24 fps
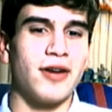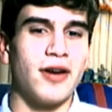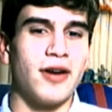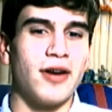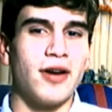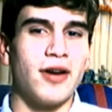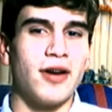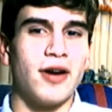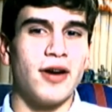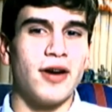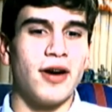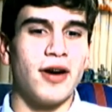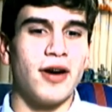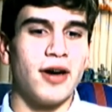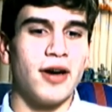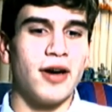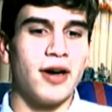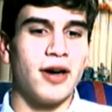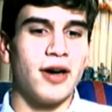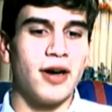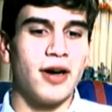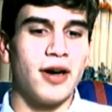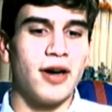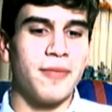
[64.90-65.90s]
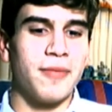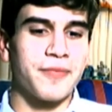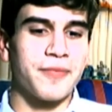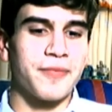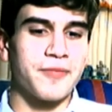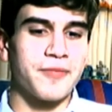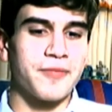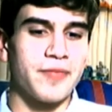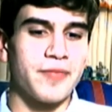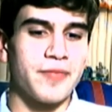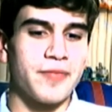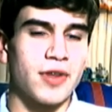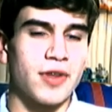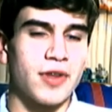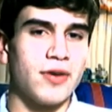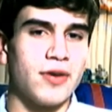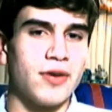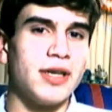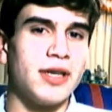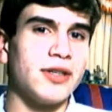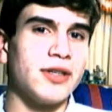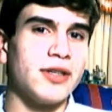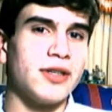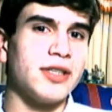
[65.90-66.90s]
Um, what
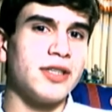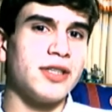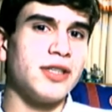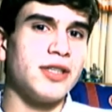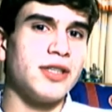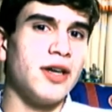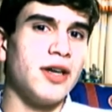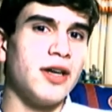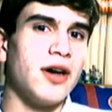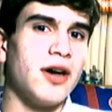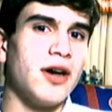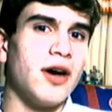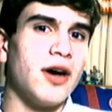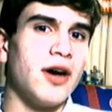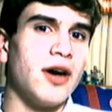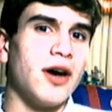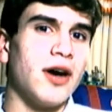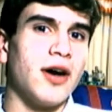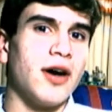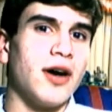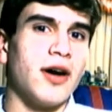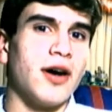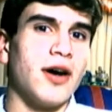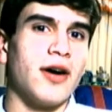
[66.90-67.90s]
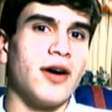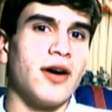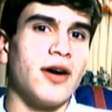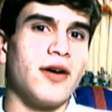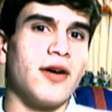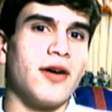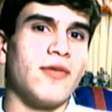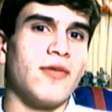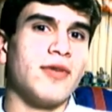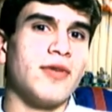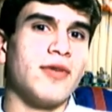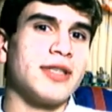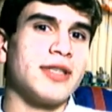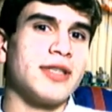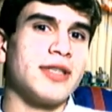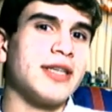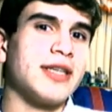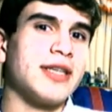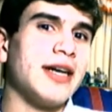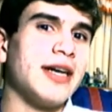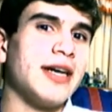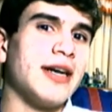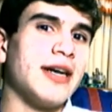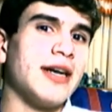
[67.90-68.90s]
else? Once again,
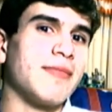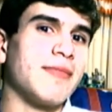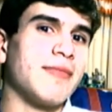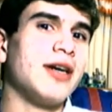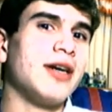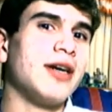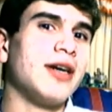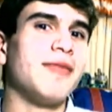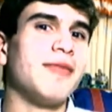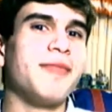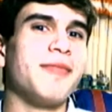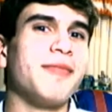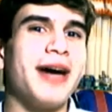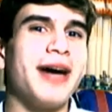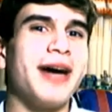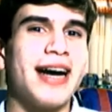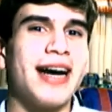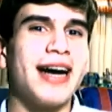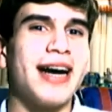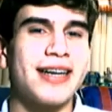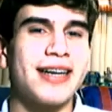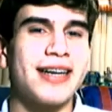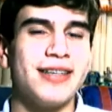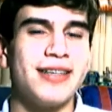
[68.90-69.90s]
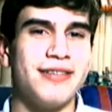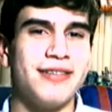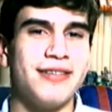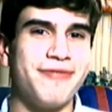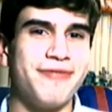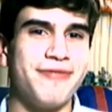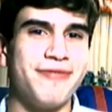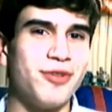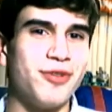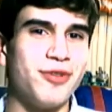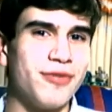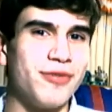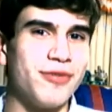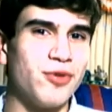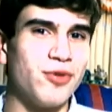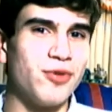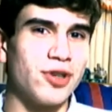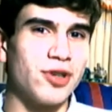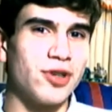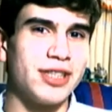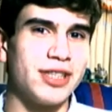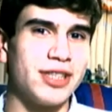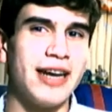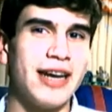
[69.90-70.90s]
I'm coming back in full force.
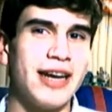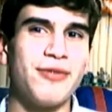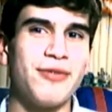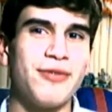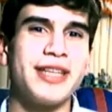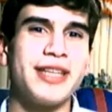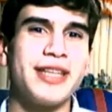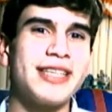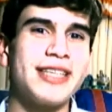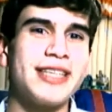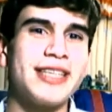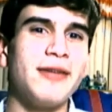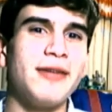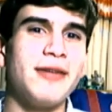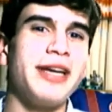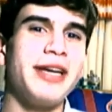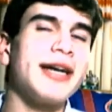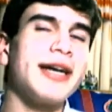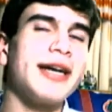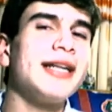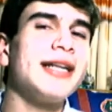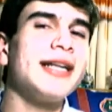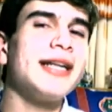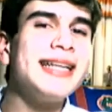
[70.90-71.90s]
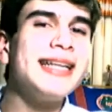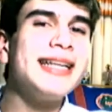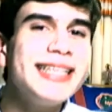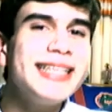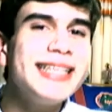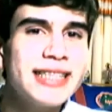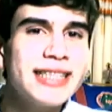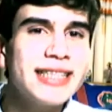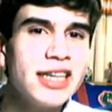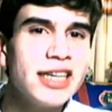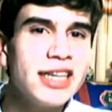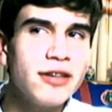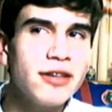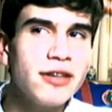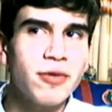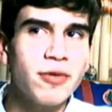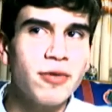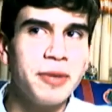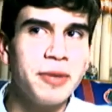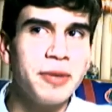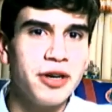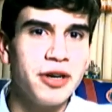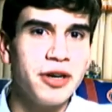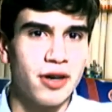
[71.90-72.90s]
Everything's going to be clean slated from
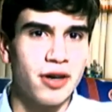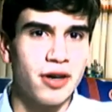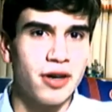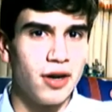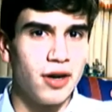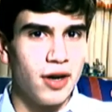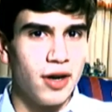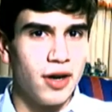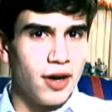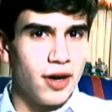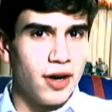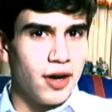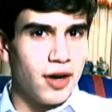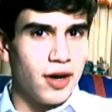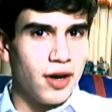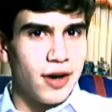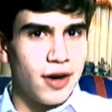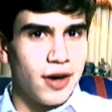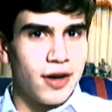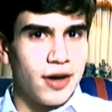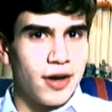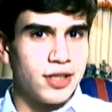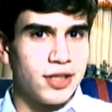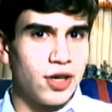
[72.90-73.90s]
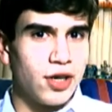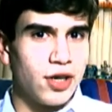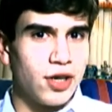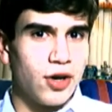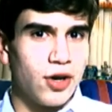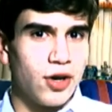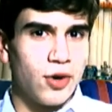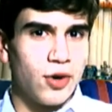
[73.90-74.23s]
here. So,